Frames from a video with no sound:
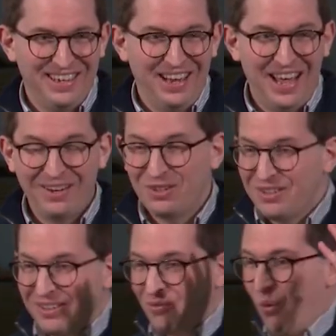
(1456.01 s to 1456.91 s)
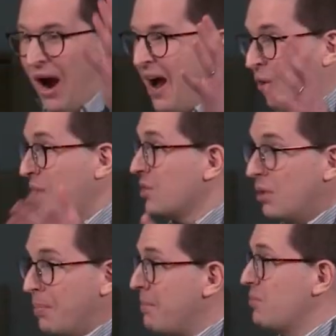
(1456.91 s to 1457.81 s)
Like, wow. Because
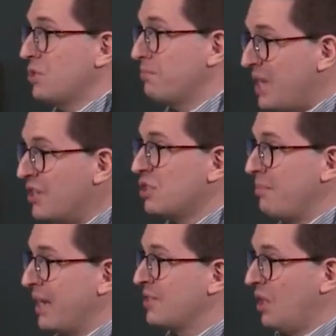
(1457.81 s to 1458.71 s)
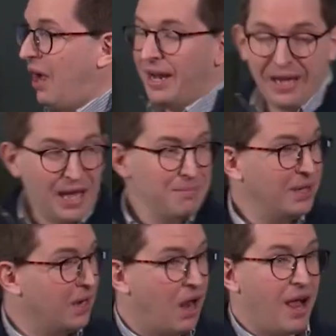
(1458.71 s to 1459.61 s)
some people's testimony is I came
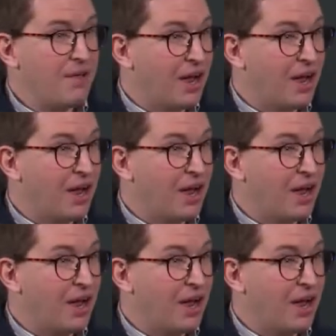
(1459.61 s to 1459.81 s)
in and I,